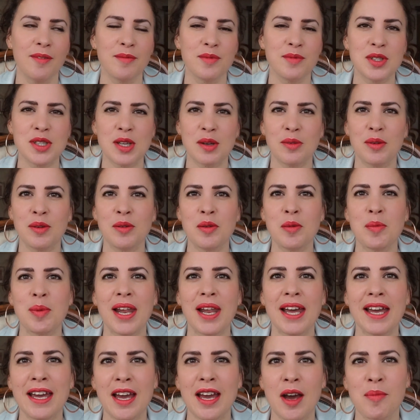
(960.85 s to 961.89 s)
So we would
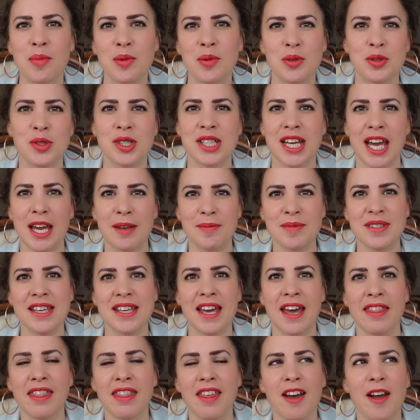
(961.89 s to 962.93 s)
play a board game
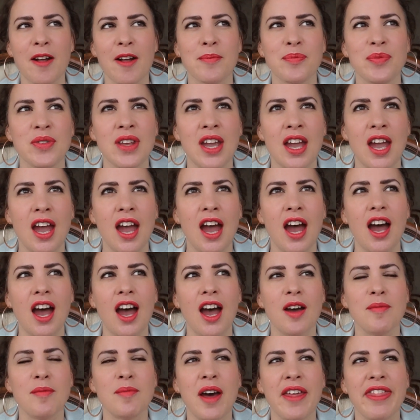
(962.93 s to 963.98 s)
together.
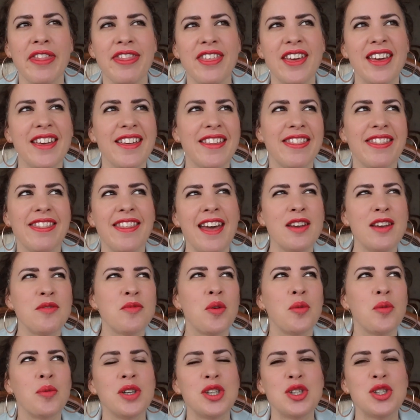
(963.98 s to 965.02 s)
I think then
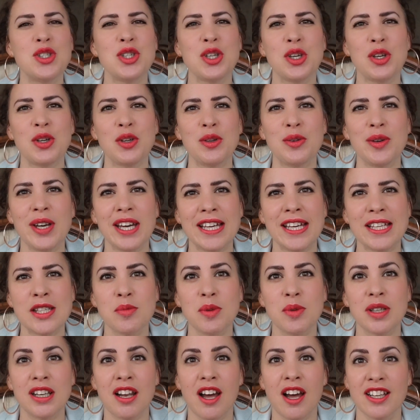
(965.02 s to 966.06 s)
what we'd do is
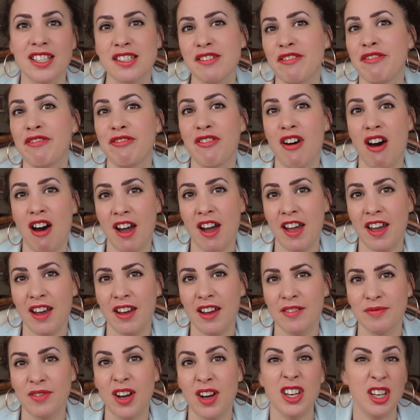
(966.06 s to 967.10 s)
we'd light a
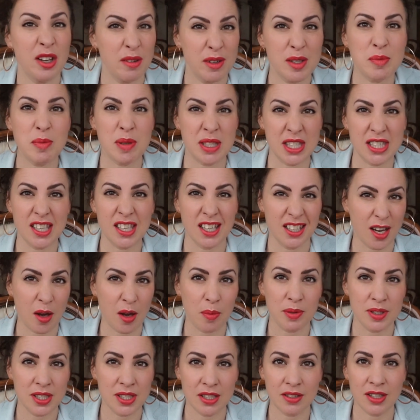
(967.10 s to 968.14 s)
fire. I know it's been sunny up
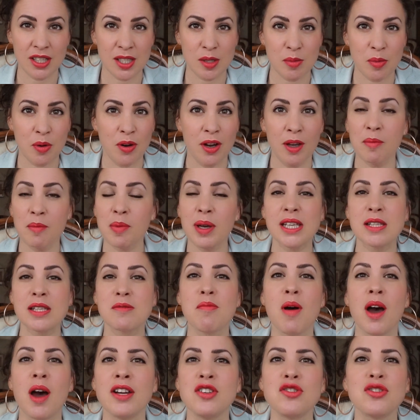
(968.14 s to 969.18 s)
until this point, but it's
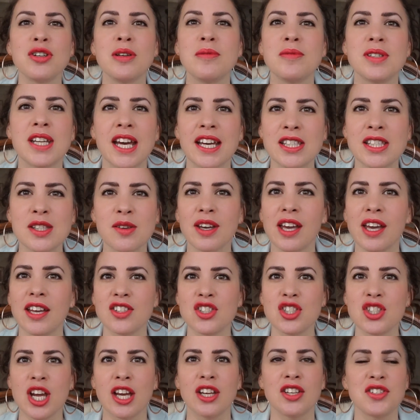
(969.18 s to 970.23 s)
my dream day, so I get to
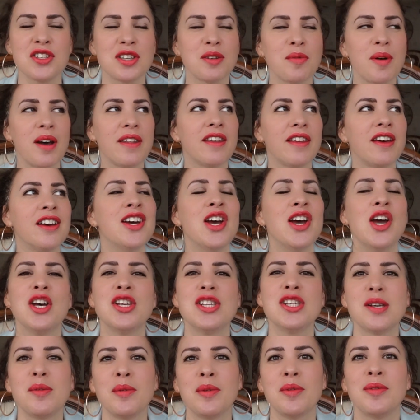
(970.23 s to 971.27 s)
change the weather.
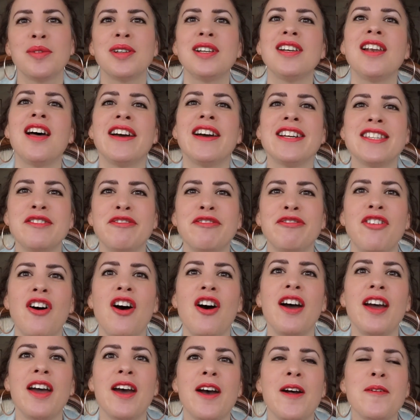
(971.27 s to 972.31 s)
So we would light a
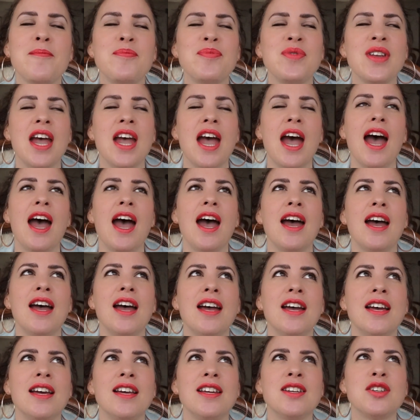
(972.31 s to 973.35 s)
fire
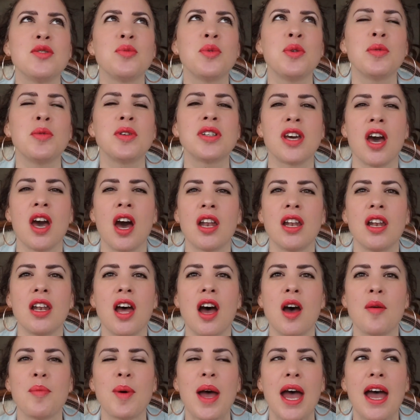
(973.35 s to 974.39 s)
and we would cuddle
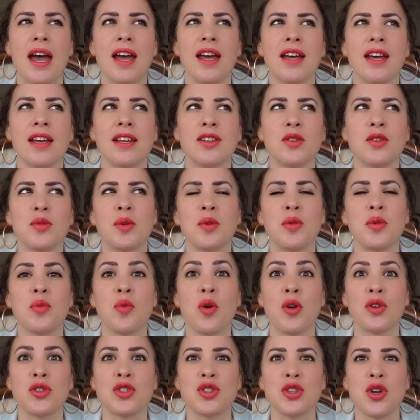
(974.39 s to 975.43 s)
up and we would
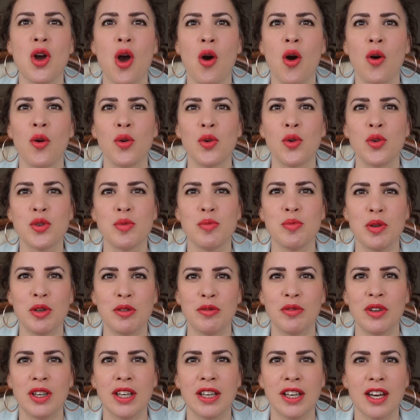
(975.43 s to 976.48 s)
watch an old
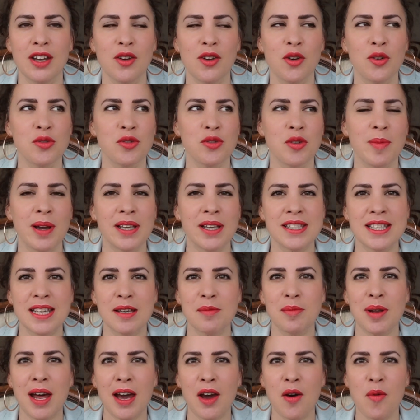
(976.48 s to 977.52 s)
movie, an old romantic
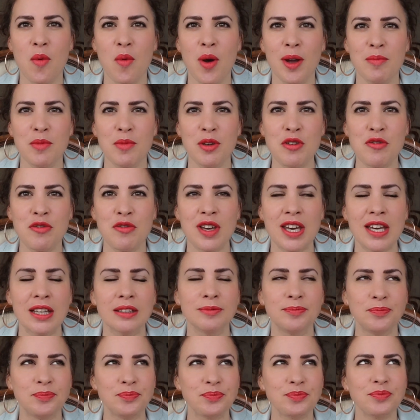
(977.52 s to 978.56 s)
black and white movie.
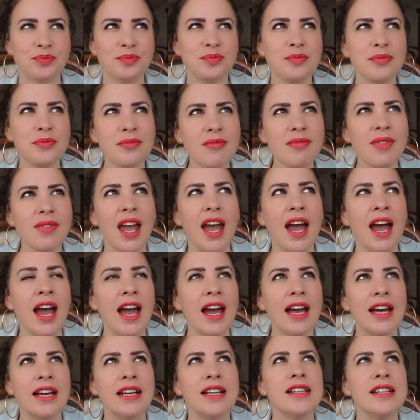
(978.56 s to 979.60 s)

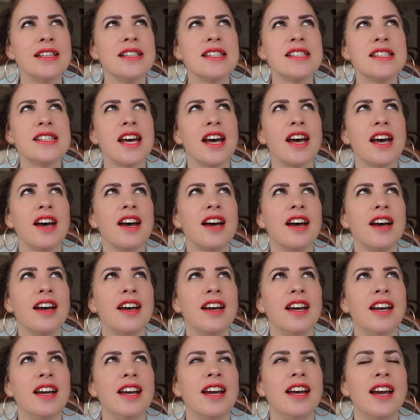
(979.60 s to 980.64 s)
And
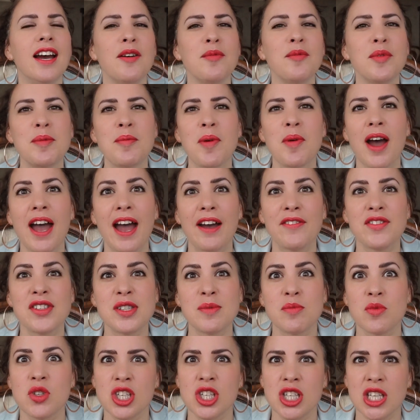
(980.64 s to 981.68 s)
we might have
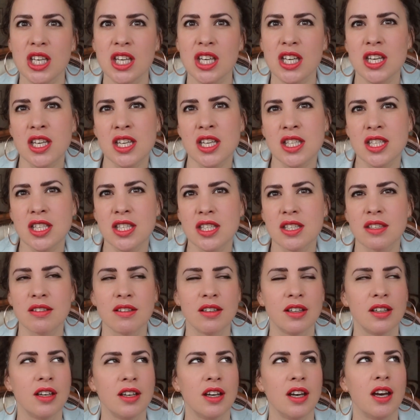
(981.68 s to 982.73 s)
some cheese,
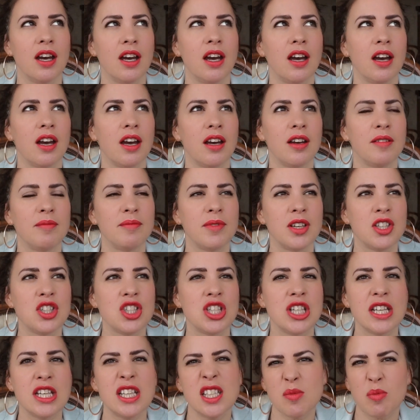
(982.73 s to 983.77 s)
a
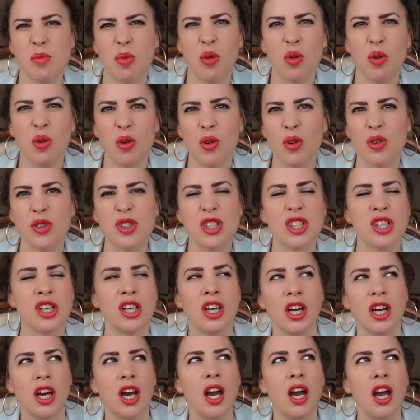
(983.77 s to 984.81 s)
cheese board,
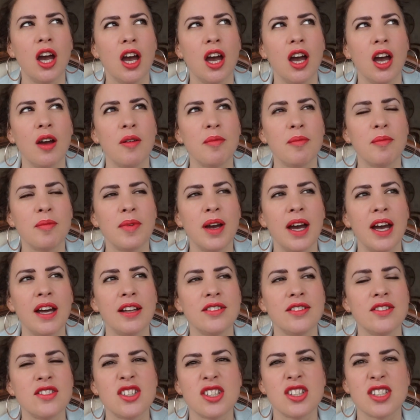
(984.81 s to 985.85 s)

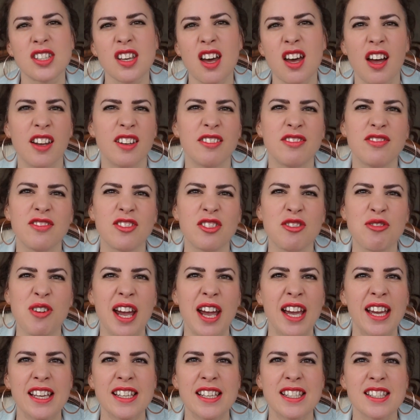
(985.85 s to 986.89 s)
and just kind of
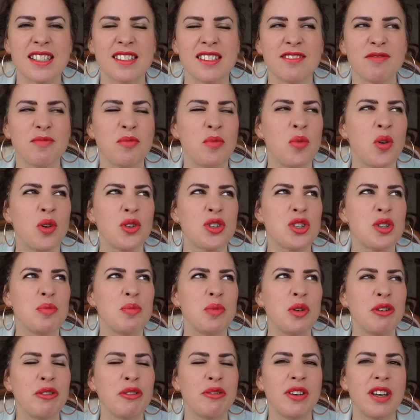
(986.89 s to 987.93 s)
graze and watch a
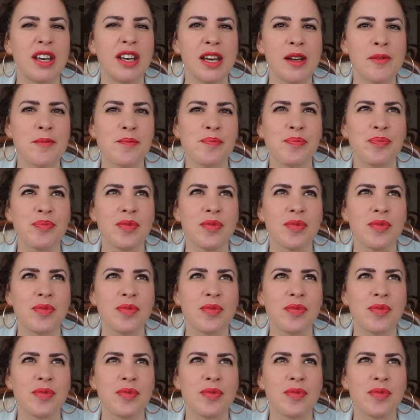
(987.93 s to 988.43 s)
movie.